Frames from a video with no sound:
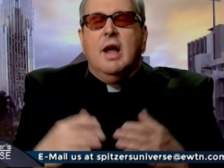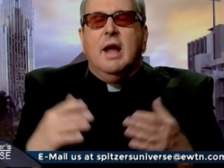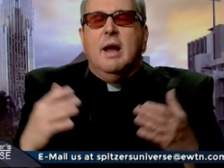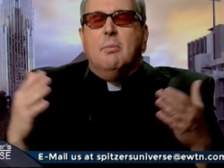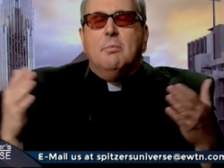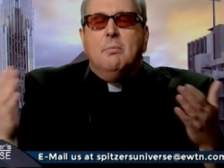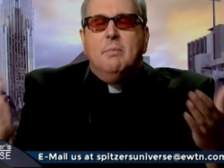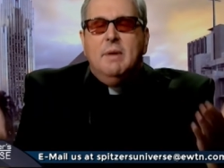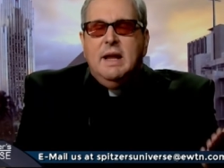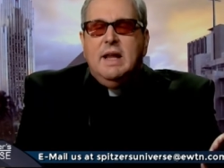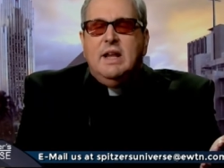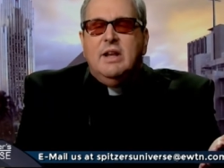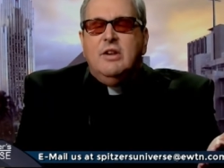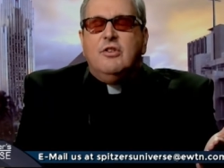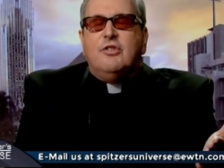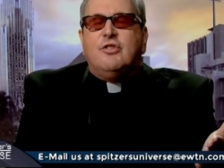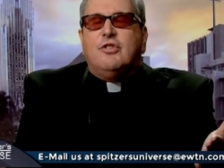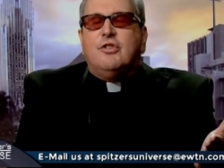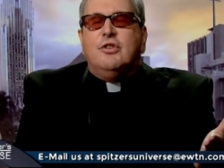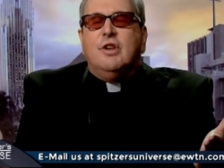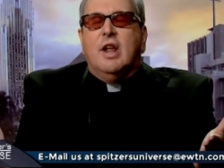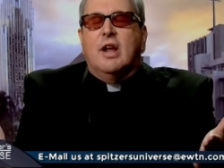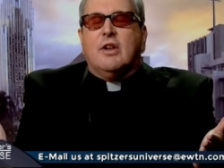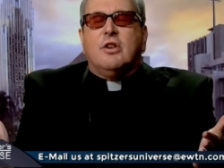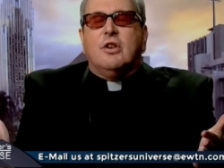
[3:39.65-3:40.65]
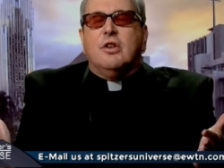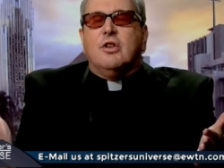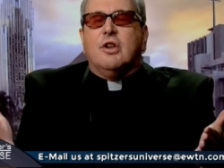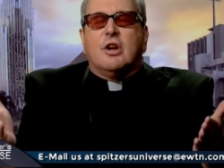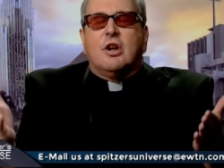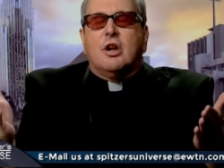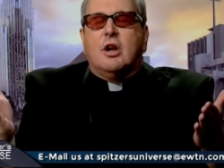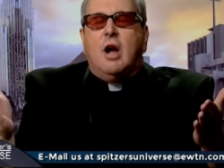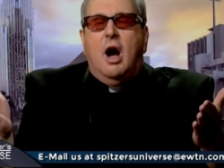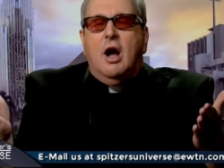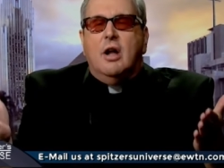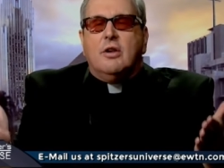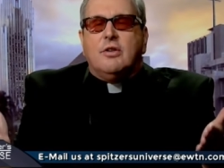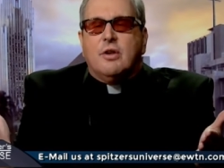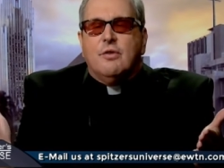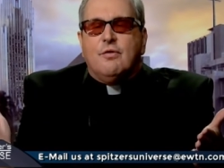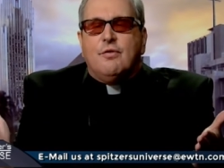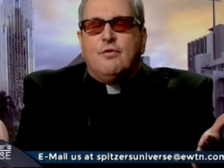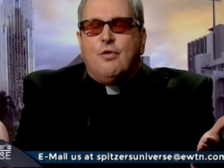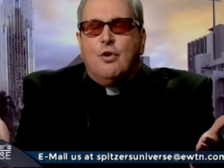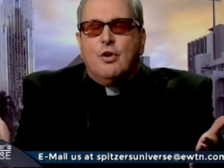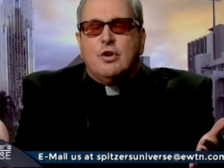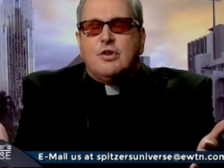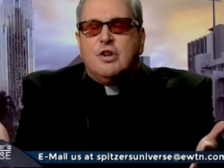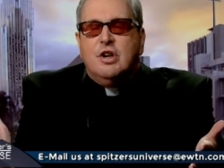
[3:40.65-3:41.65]
It means that the, Con- the
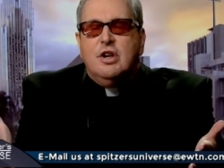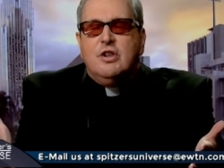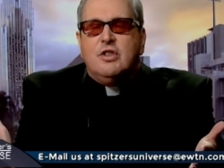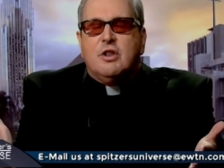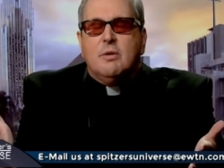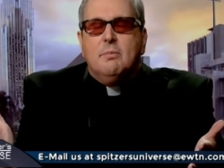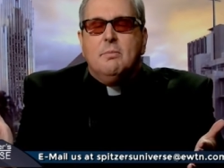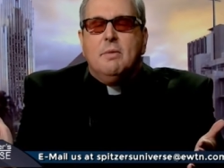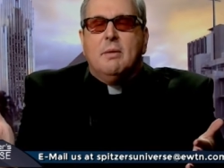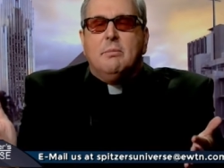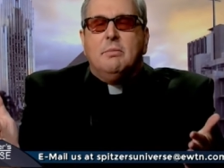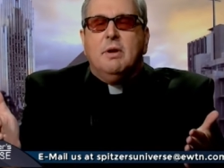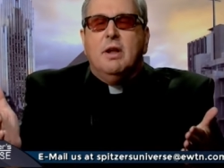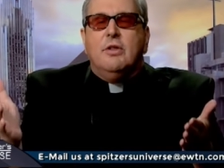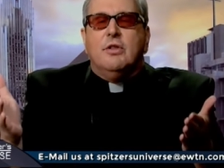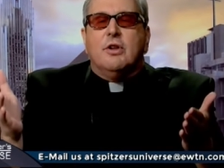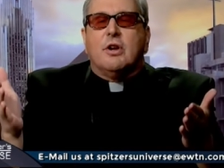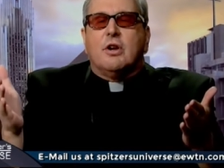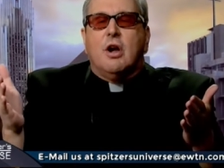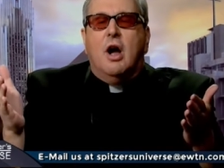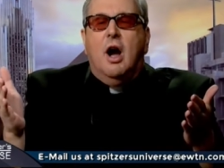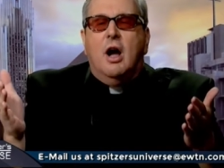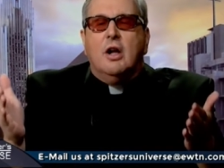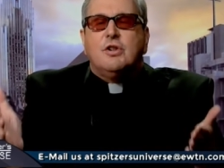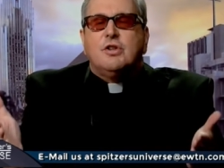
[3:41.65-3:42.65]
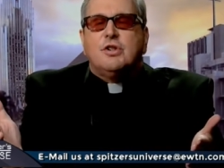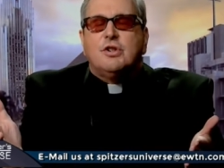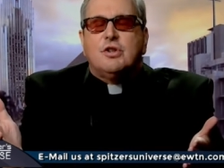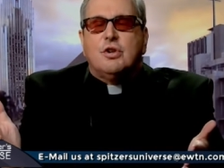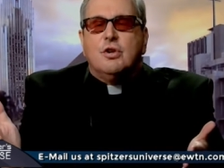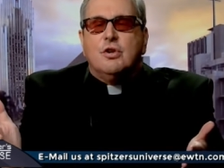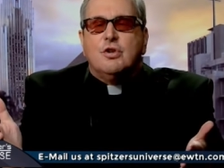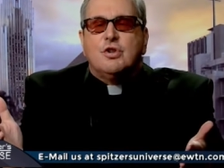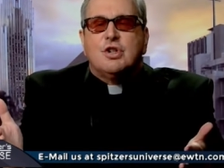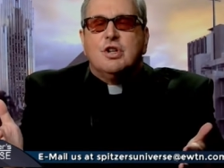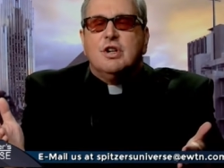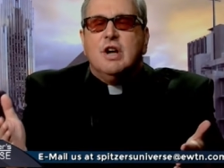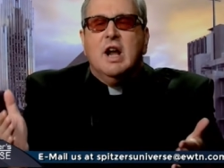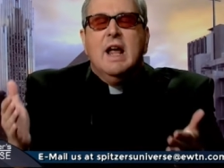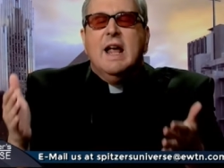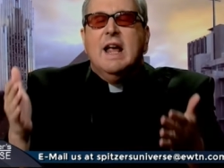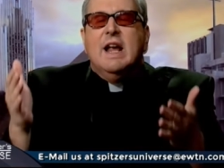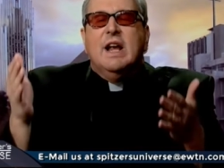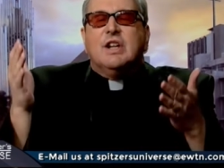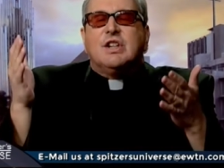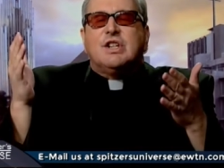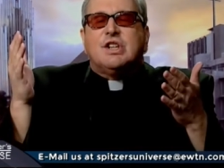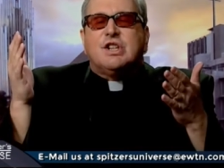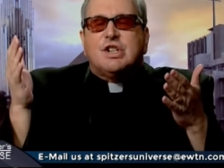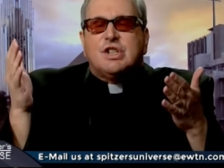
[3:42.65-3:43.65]
14th Amendment in the Constitution
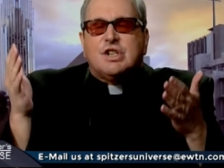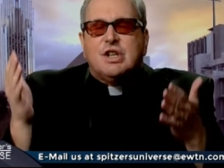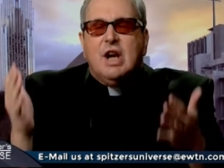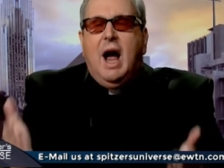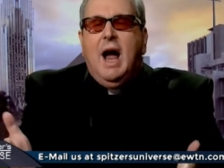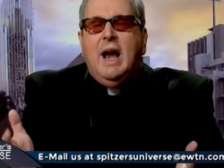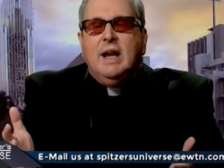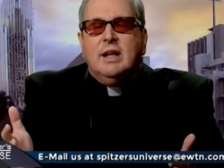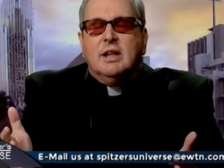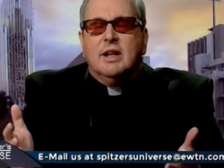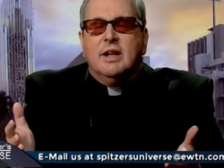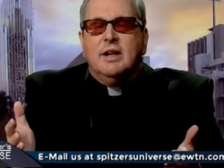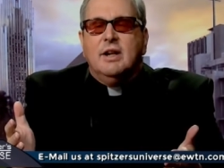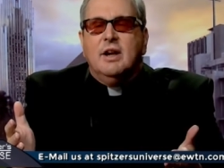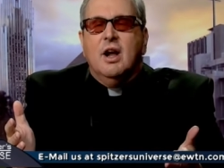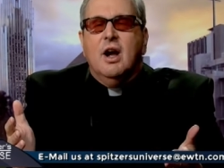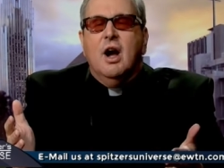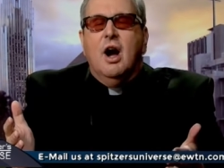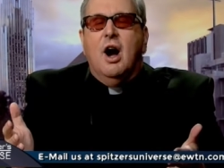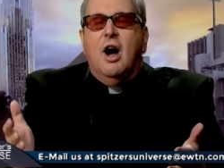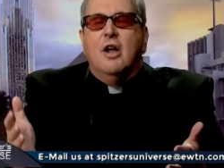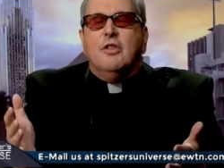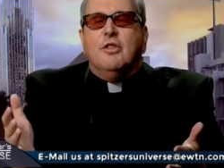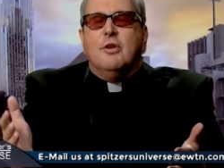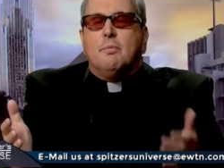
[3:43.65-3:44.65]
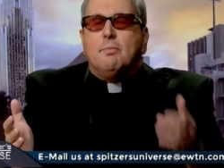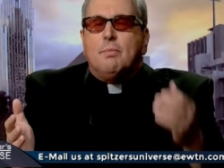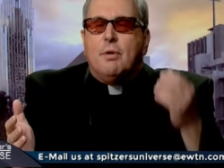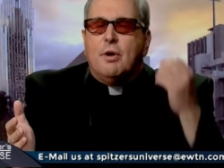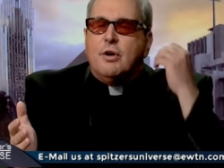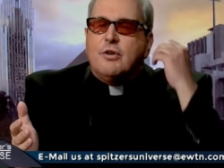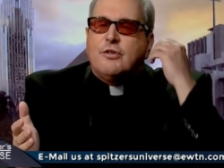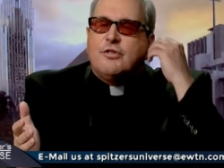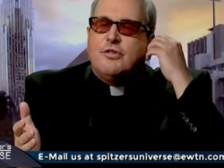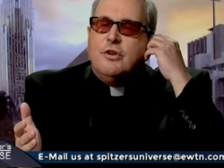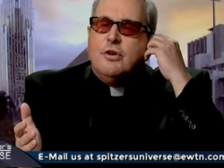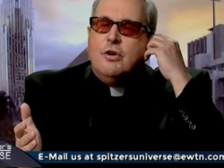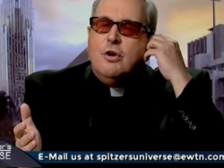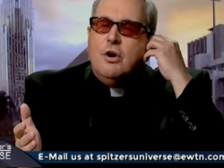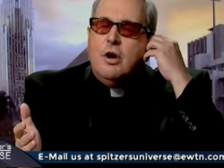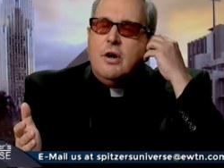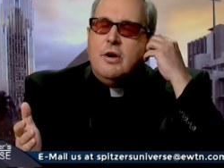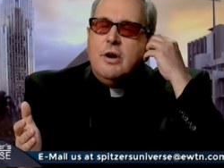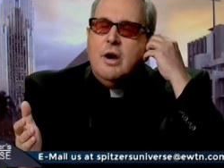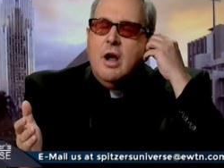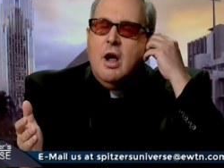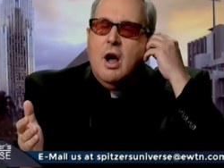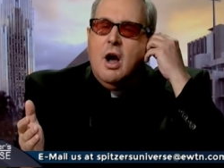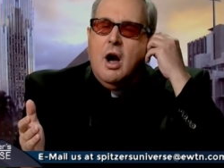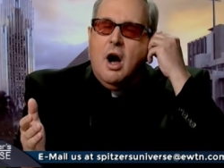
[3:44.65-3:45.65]
is silent on the
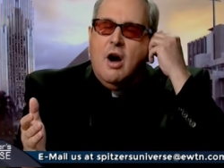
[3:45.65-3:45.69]
personhood